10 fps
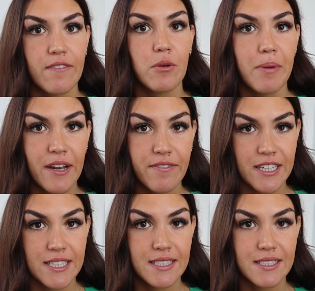level
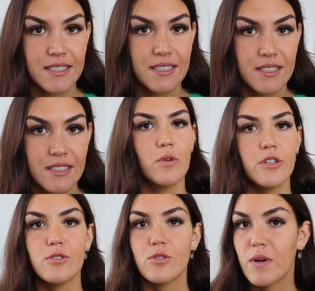benefits,
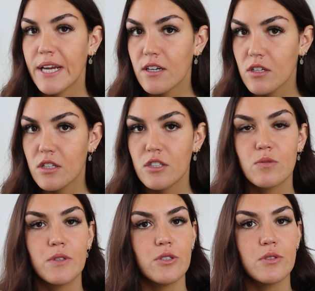reduced
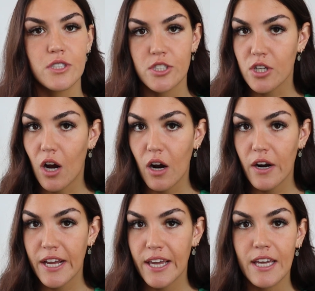wrinkles, reduced
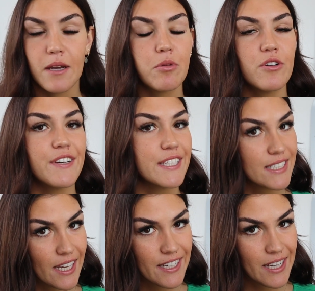scarring, improving
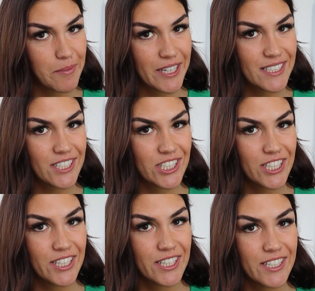sun
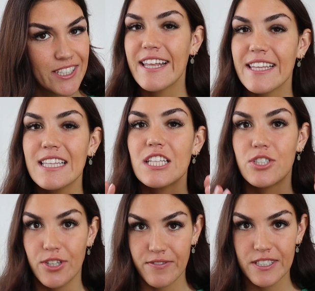damage. Anything
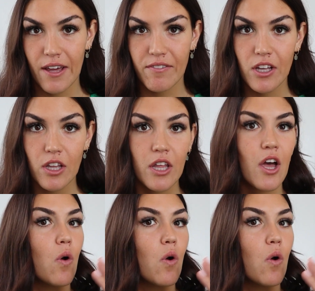that's surface level,